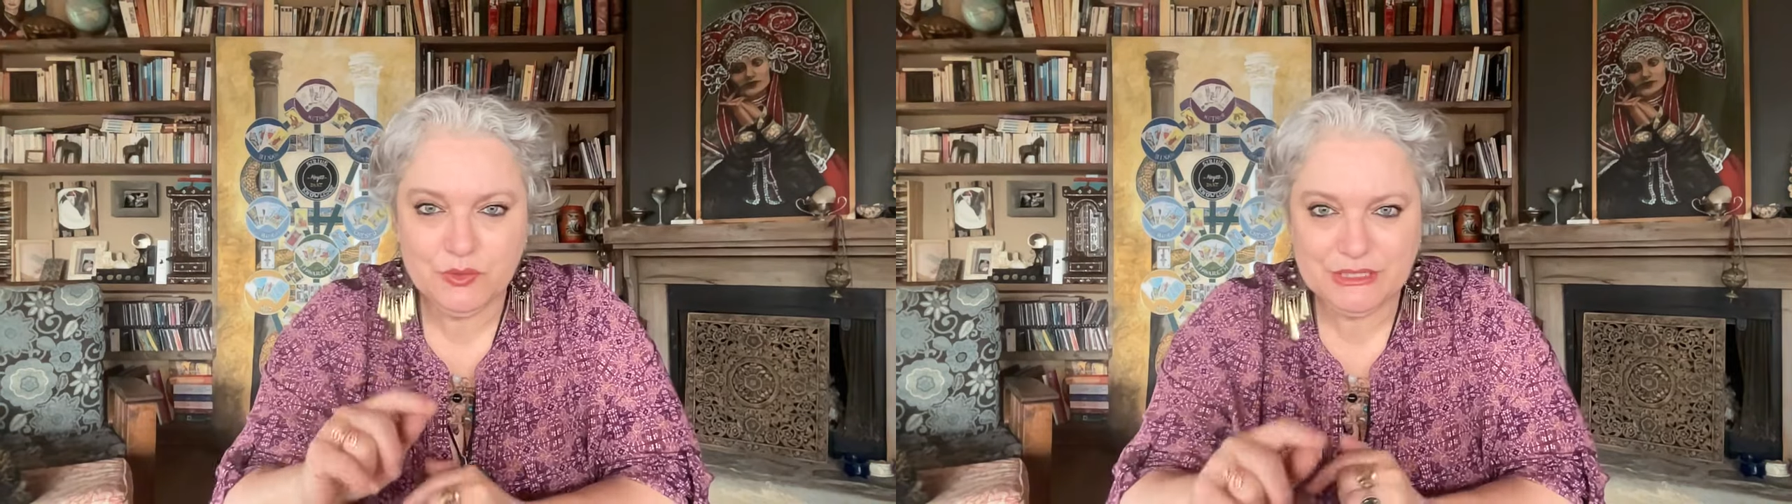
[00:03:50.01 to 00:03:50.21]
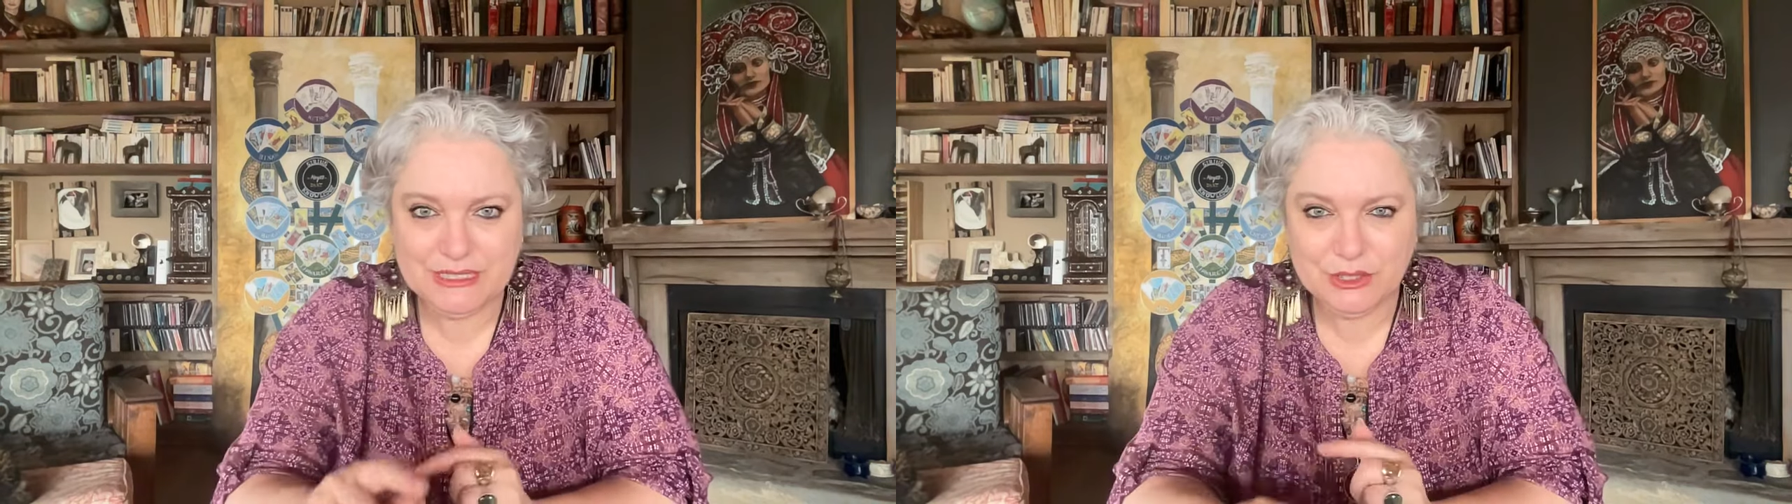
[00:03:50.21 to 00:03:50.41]

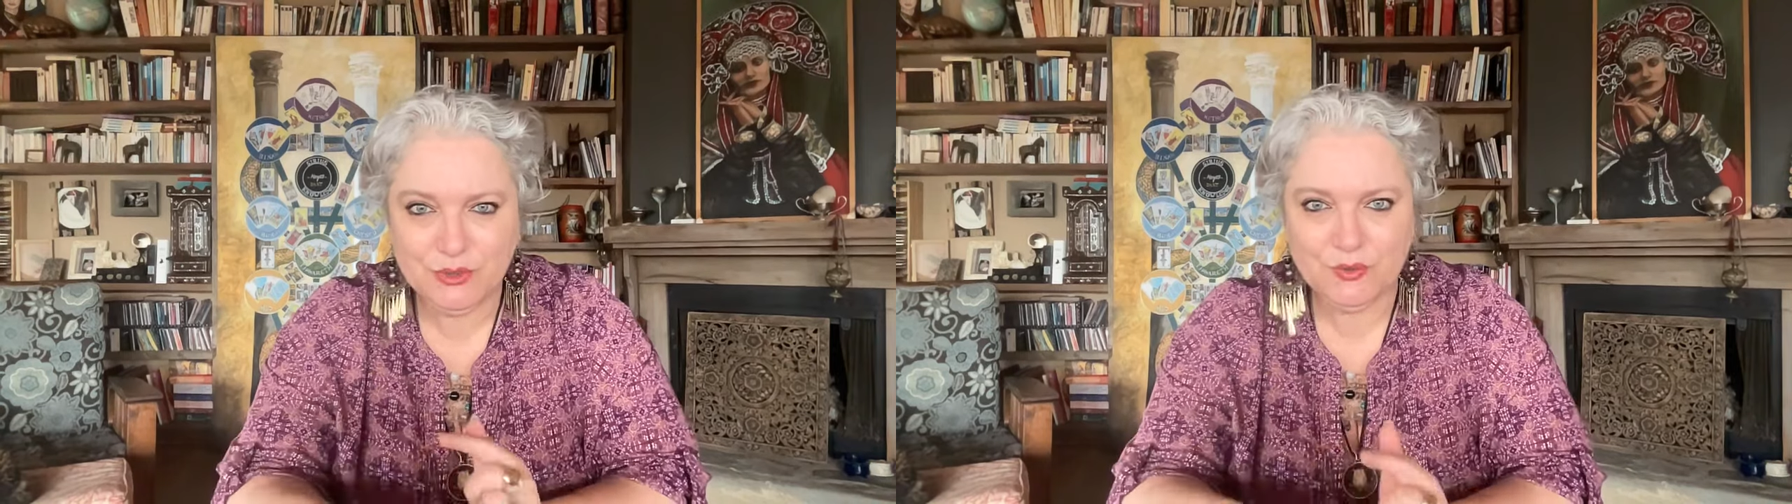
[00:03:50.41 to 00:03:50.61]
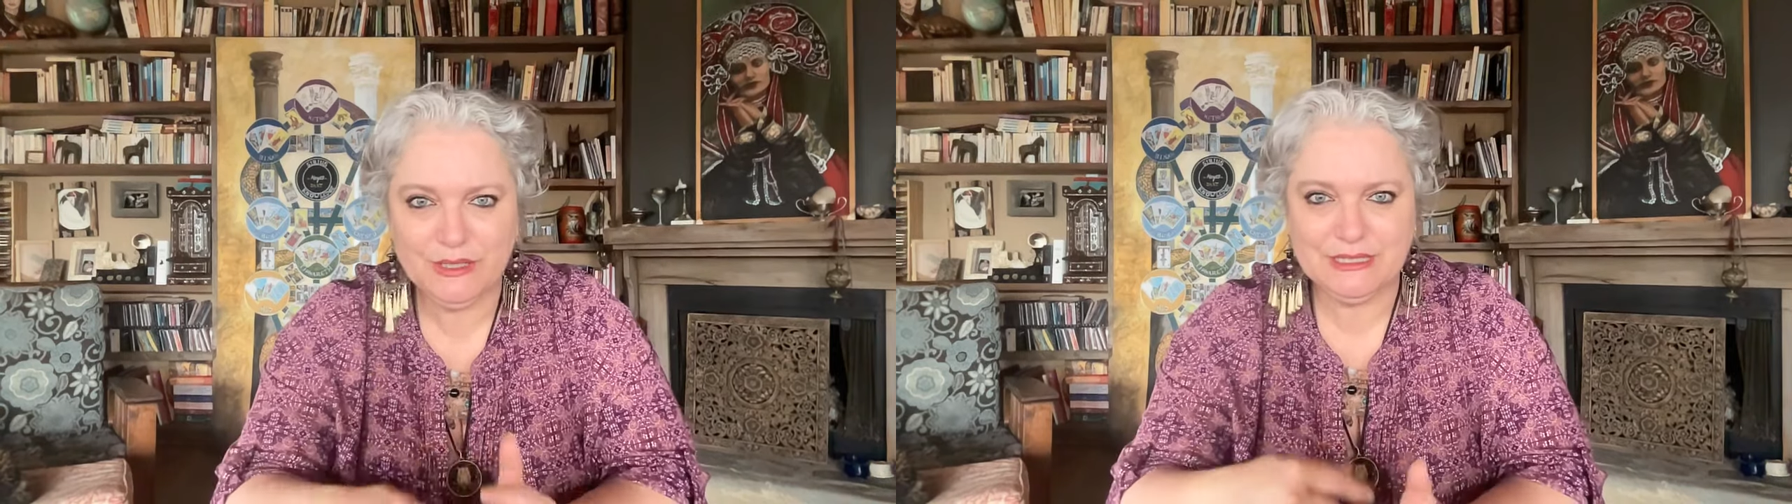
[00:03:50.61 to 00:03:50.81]

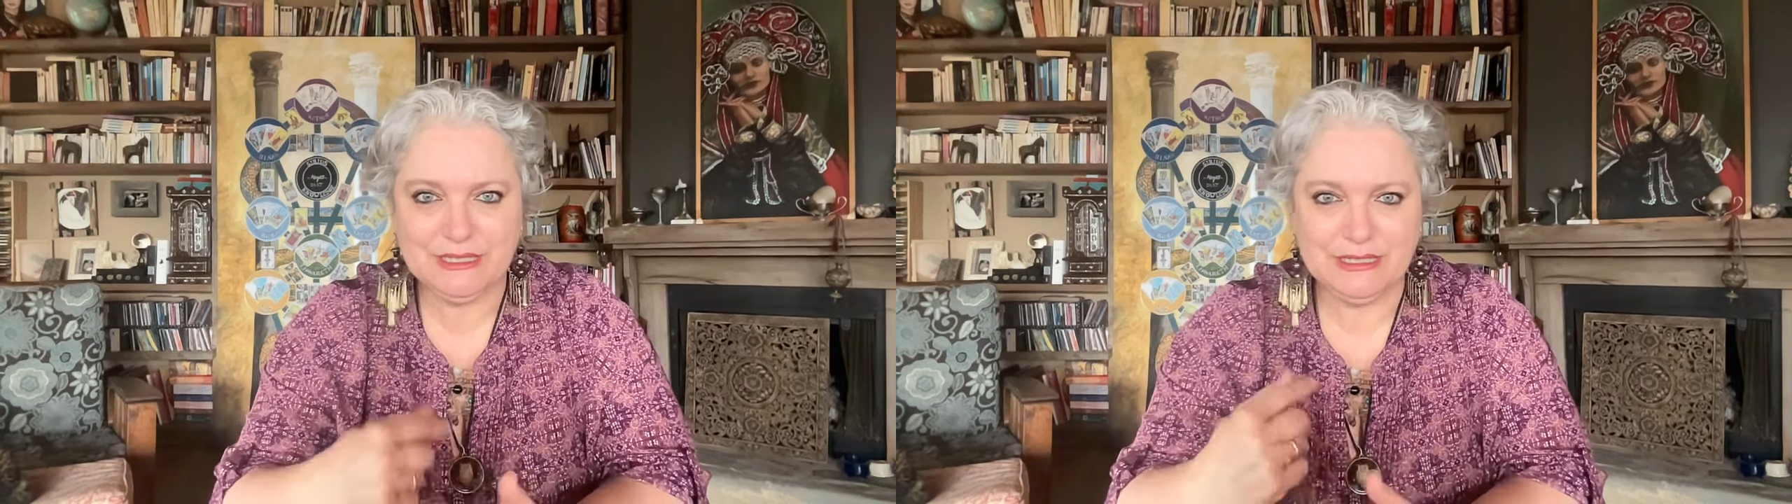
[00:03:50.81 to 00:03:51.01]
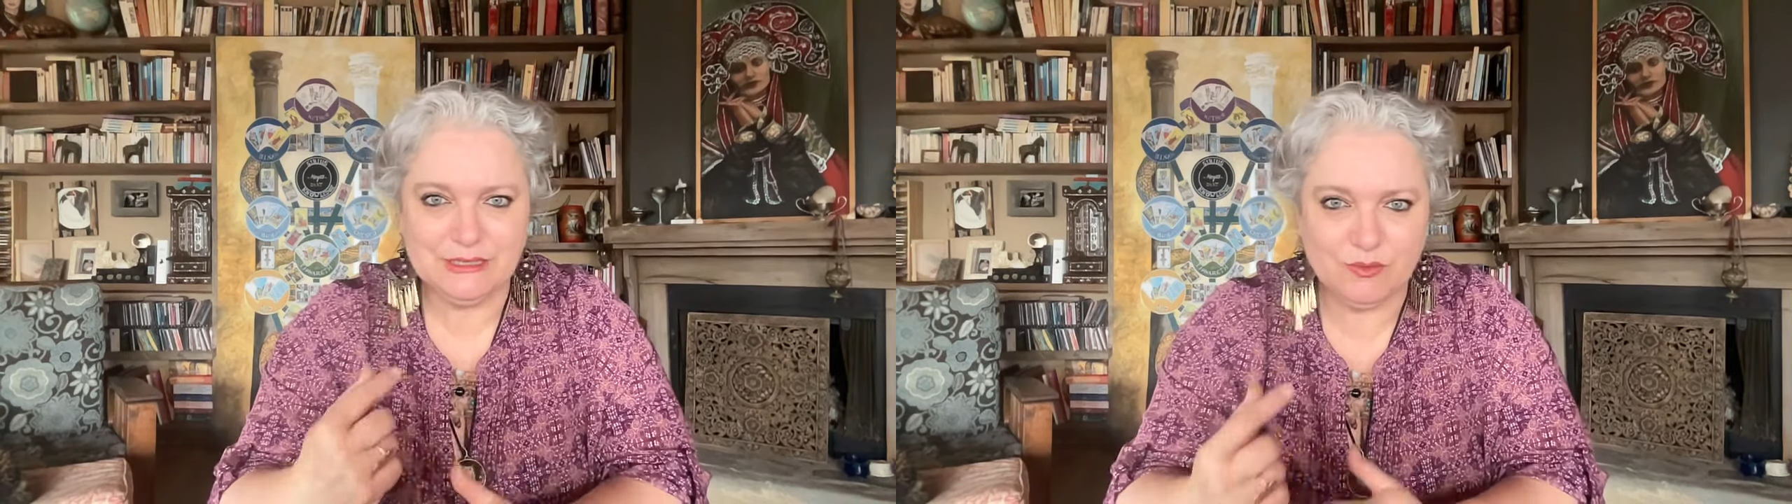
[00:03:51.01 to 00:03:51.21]

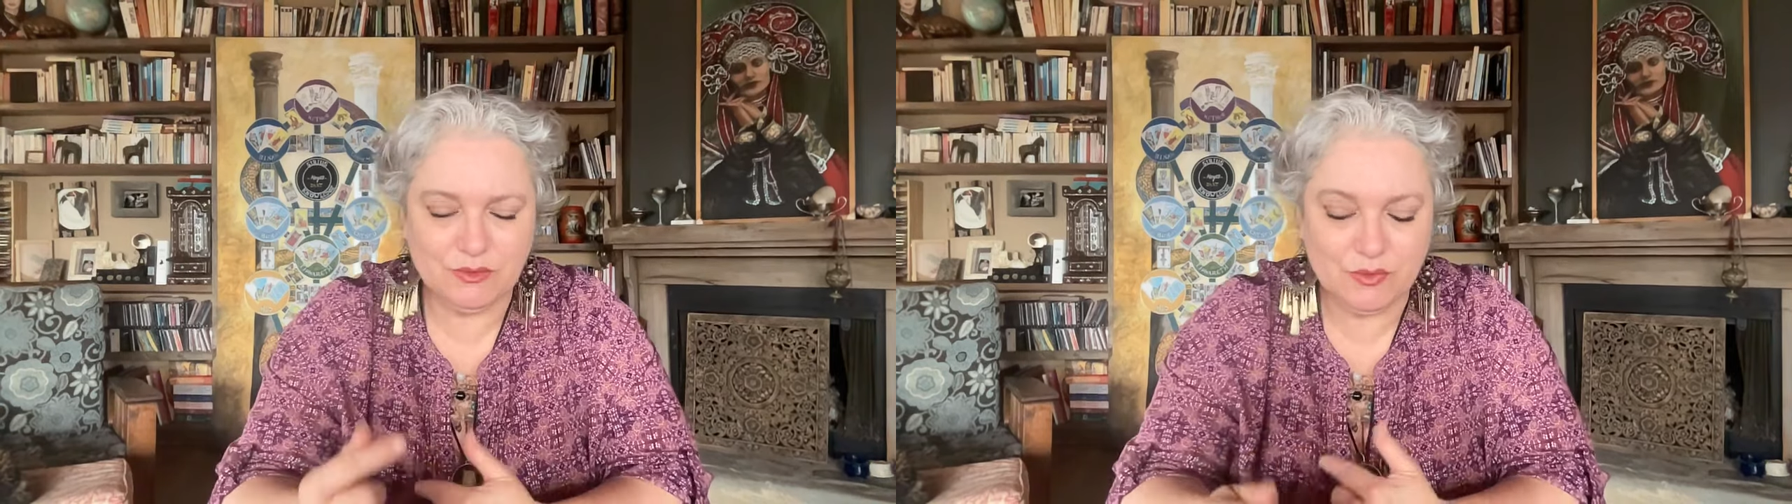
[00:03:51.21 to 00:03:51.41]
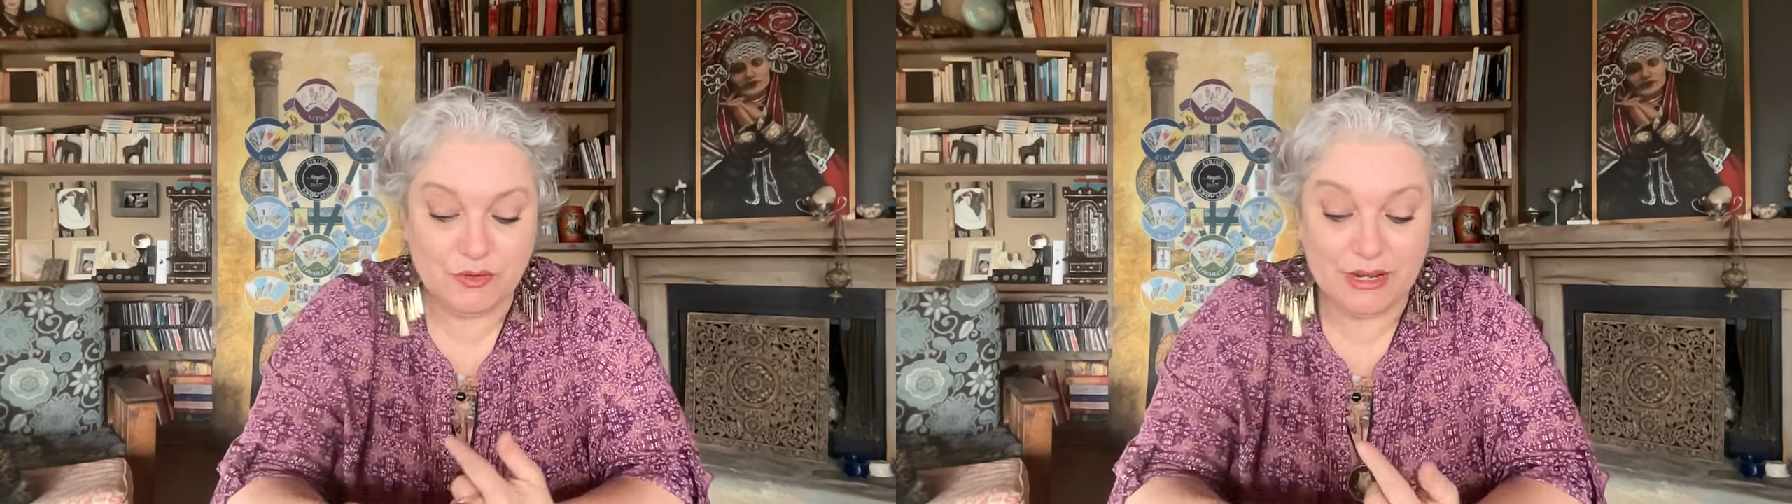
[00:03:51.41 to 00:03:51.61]
security is
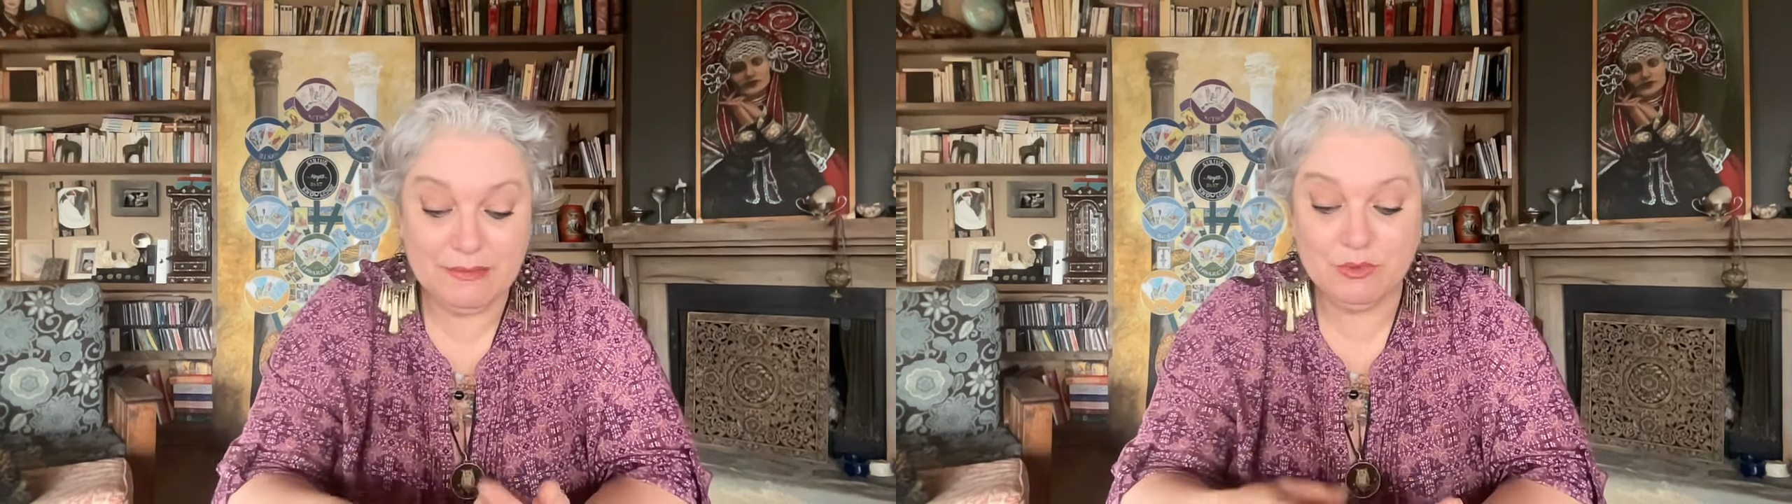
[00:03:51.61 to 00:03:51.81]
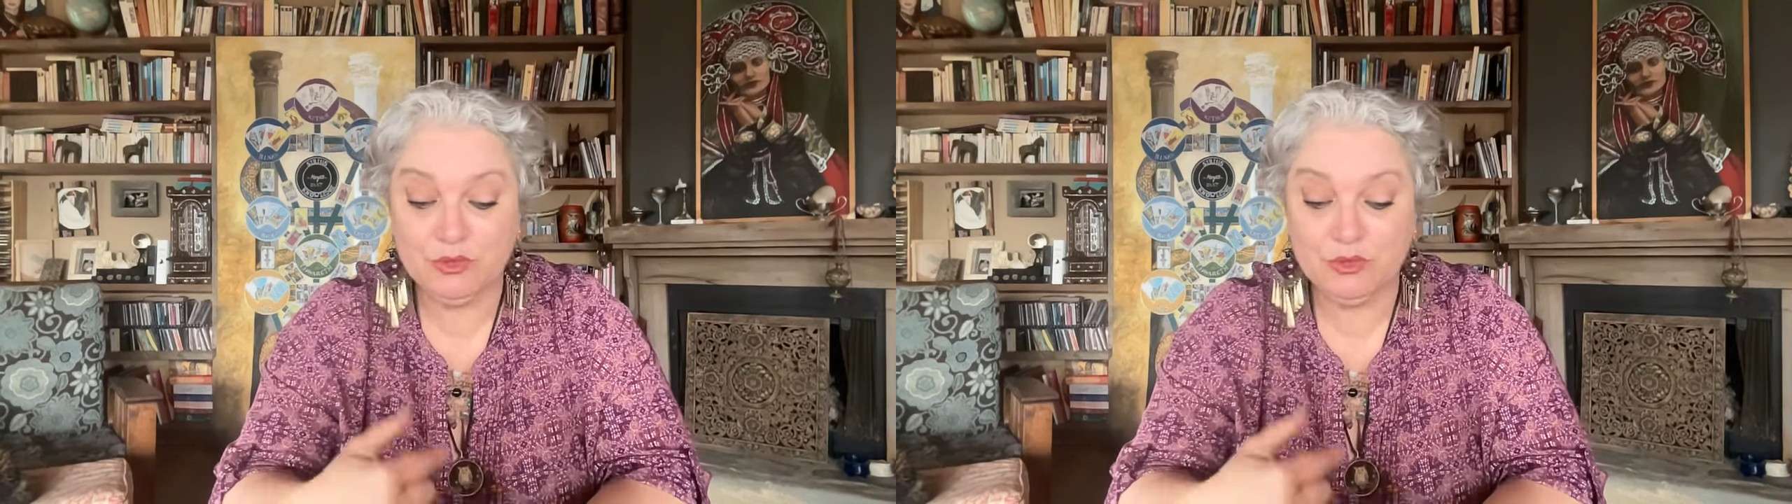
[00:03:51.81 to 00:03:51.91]
when we're able